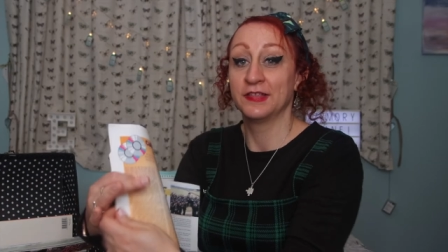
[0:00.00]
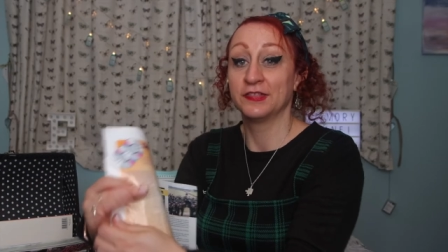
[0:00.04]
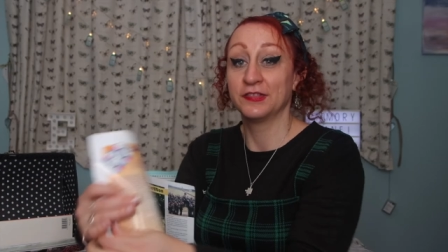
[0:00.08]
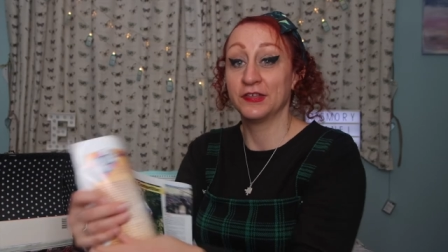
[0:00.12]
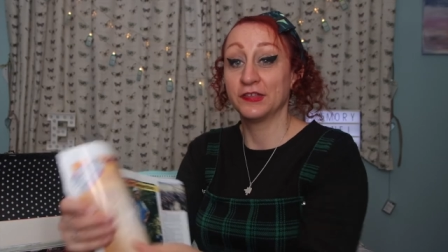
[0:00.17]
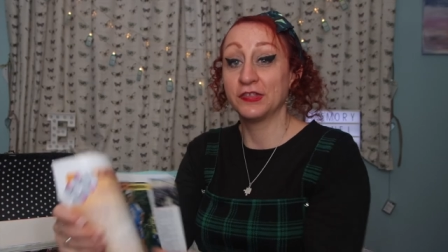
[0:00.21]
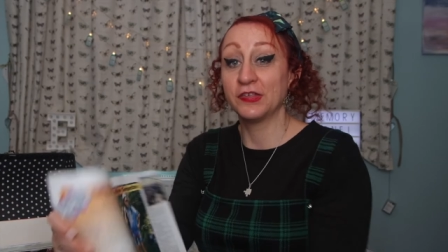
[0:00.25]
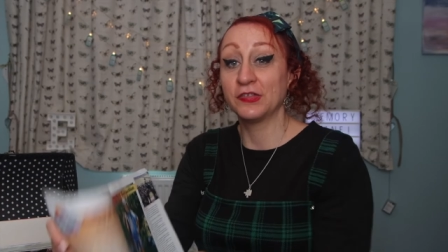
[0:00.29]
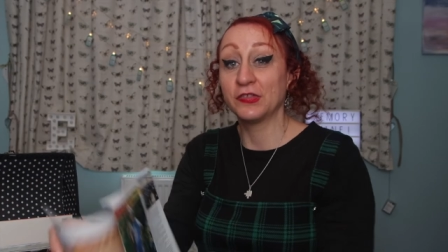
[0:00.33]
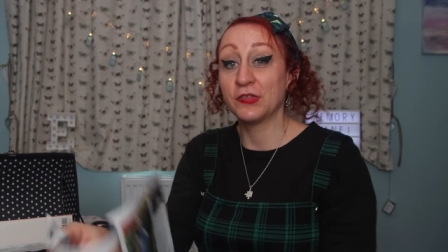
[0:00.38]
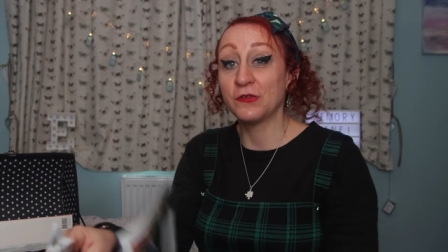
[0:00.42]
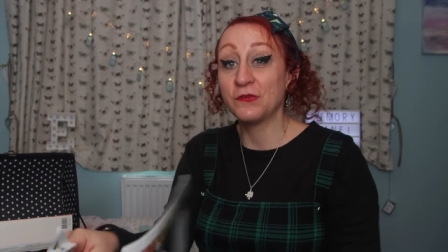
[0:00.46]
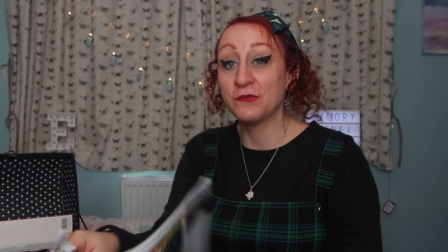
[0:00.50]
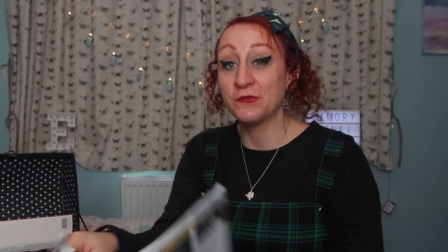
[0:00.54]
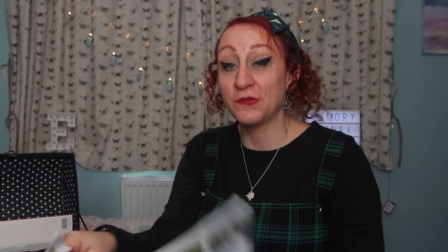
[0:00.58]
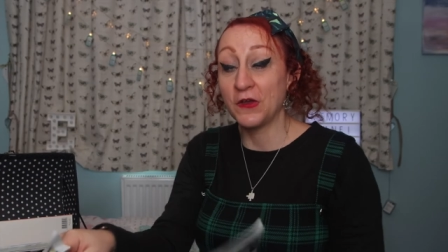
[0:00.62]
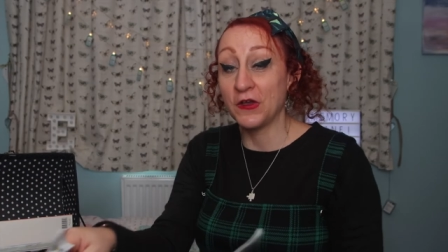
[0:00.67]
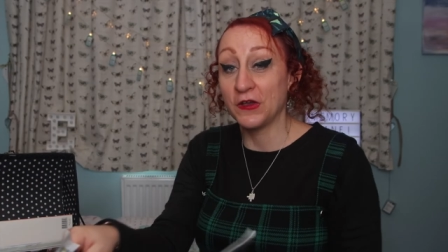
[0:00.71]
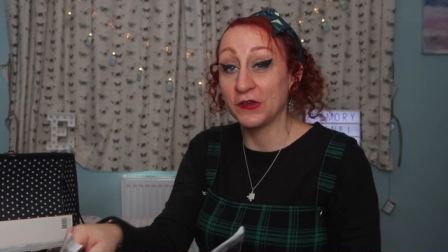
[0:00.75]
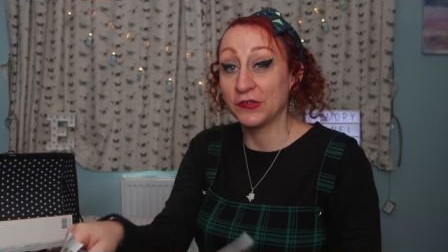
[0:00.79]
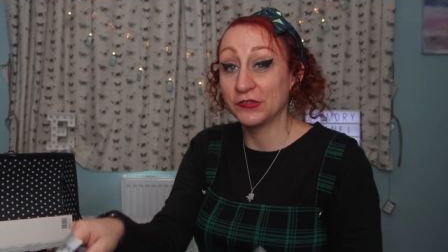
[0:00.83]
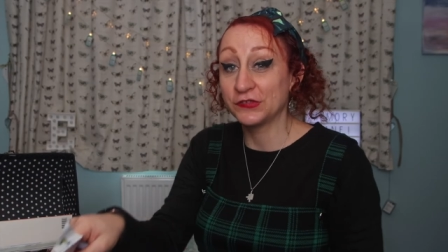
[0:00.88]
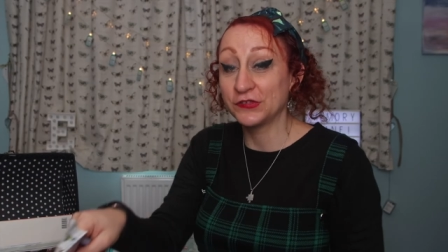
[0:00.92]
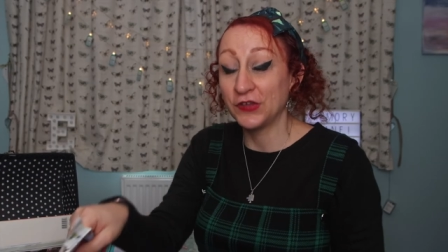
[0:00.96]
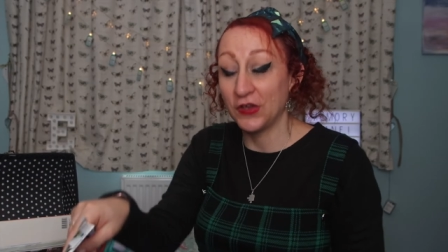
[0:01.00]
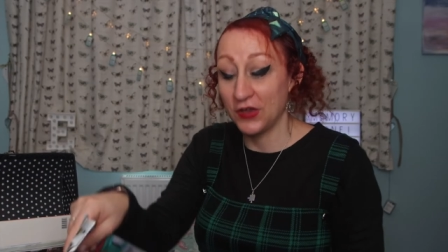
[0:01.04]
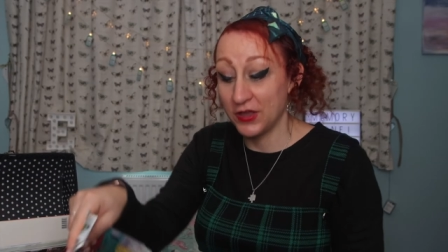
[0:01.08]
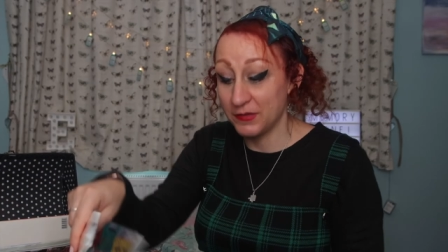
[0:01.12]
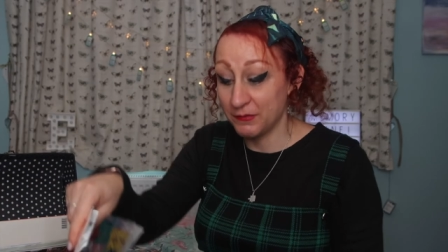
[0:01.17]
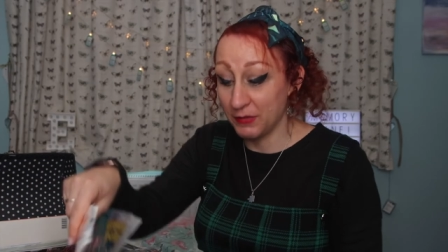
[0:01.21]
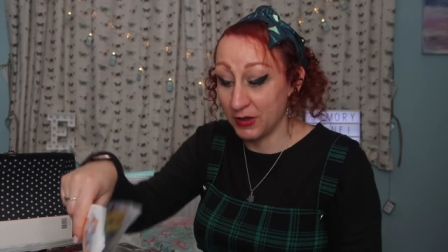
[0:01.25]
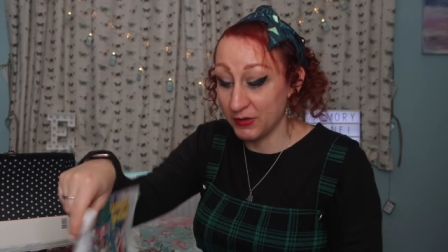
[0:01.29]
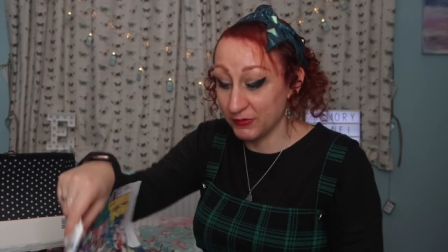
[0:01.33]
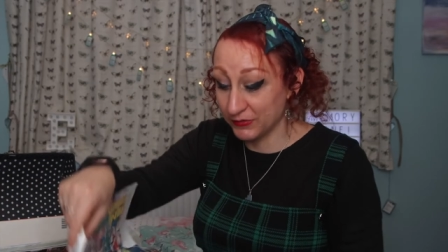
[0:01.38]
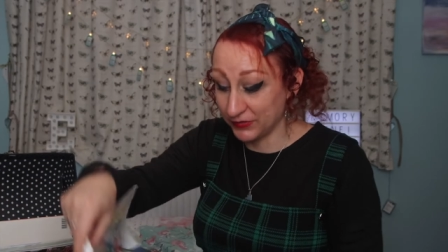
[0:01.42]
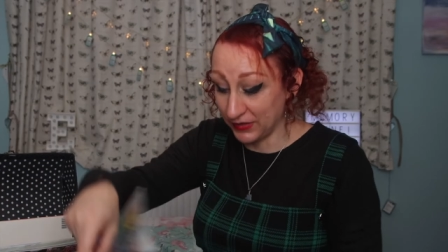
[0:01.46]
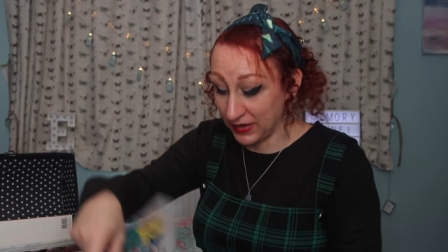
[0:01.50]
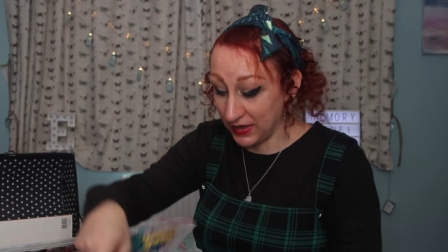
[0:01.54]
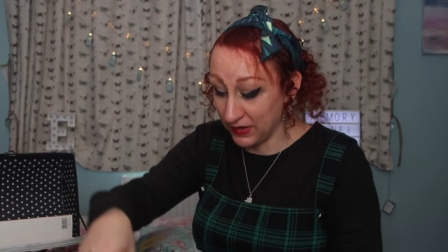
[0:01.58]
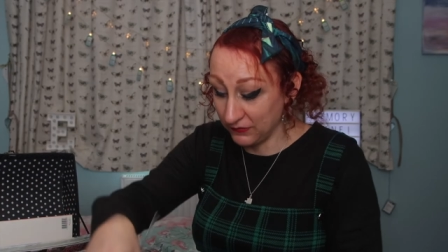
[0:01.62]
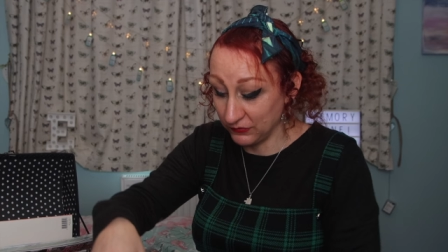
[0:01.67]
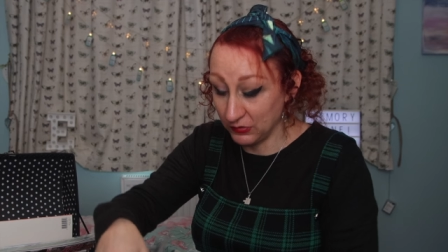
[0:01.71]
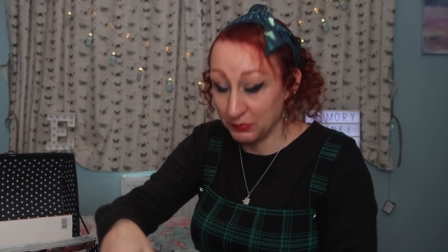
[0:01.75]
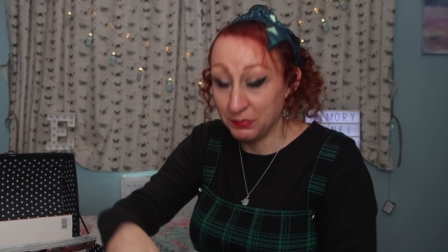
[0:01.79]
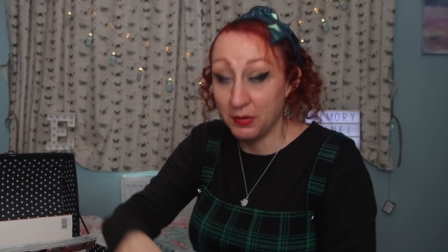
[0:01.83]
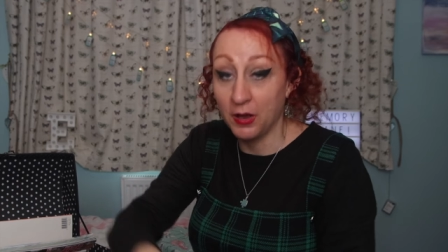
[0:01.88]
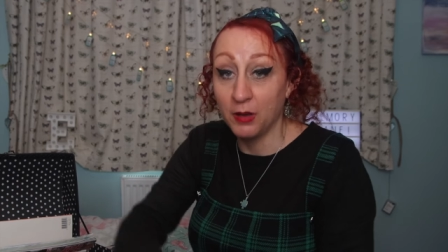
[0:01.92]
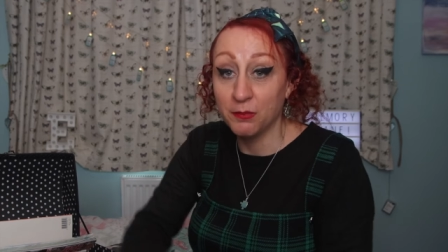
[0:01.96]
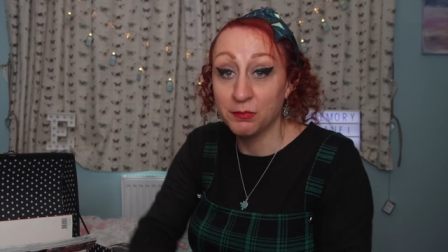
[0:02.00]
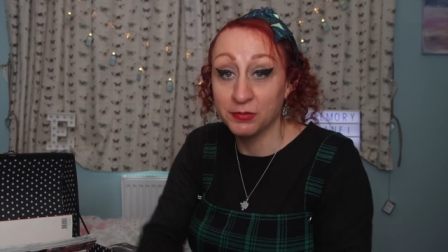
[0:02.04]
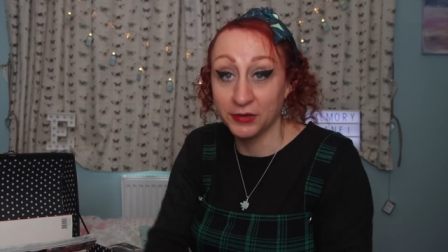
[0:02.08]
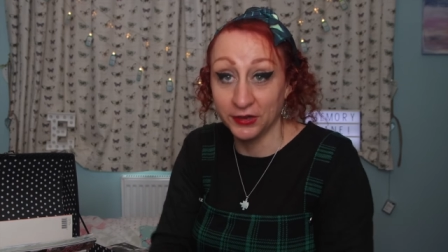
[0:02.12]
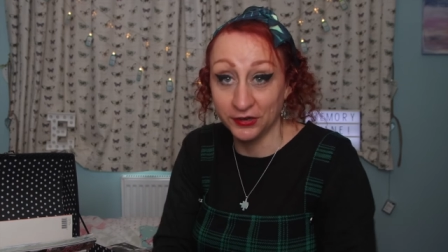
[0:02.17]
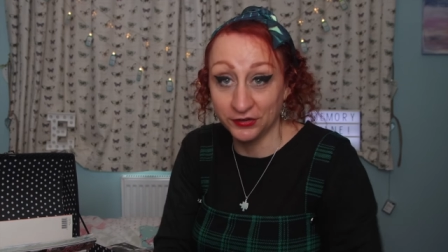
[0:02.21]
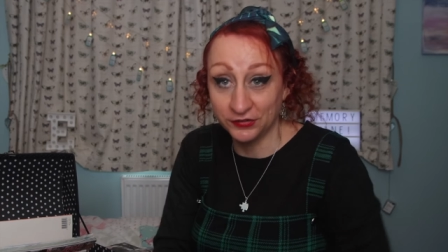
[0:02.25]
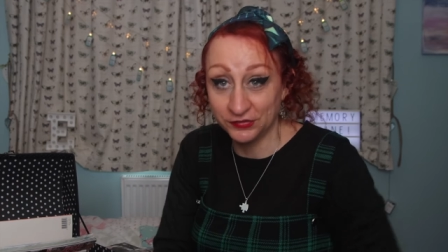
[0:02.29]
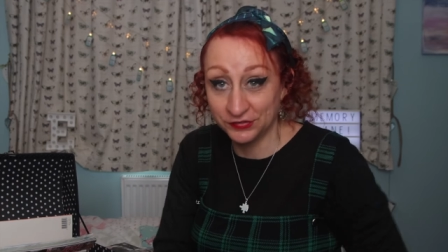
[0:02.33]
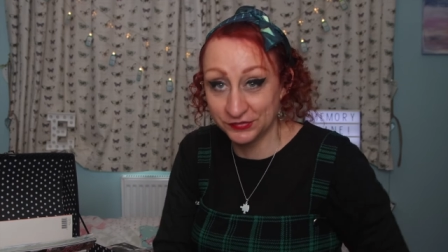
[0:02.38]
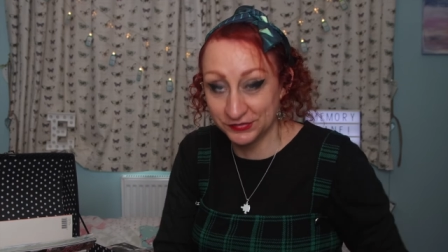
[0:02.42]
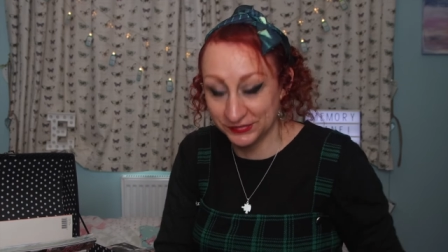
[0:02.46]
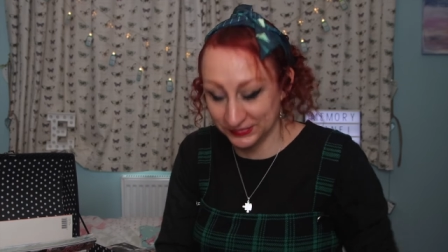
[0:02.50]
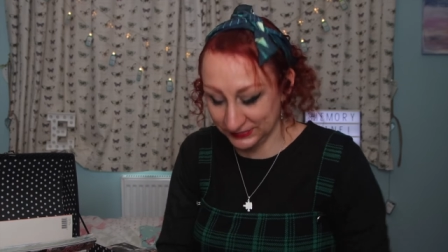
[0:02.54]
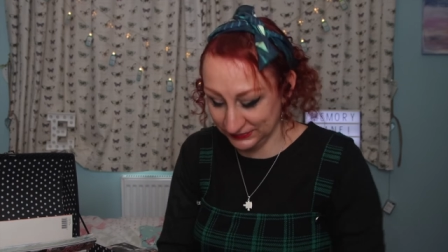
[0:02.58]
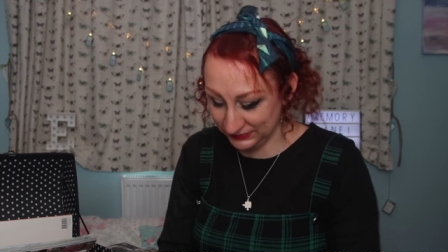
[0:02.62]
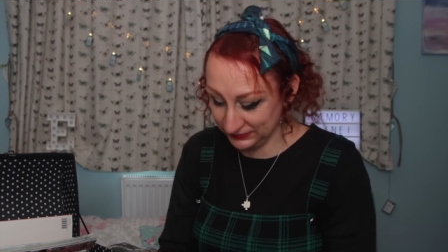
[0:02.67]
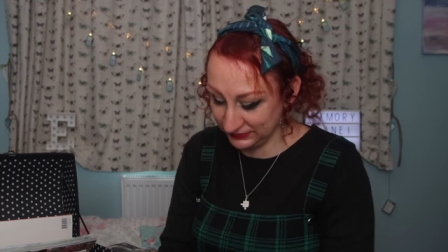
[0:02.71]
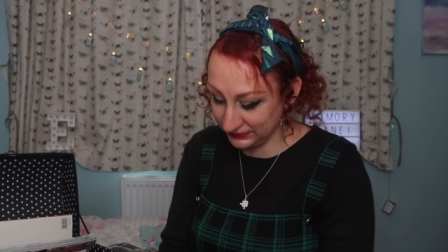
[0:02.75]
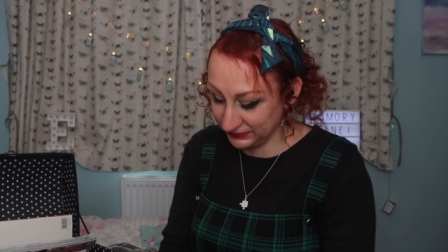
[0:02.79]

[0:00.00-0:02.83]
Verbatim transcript: This is the first time I was ever published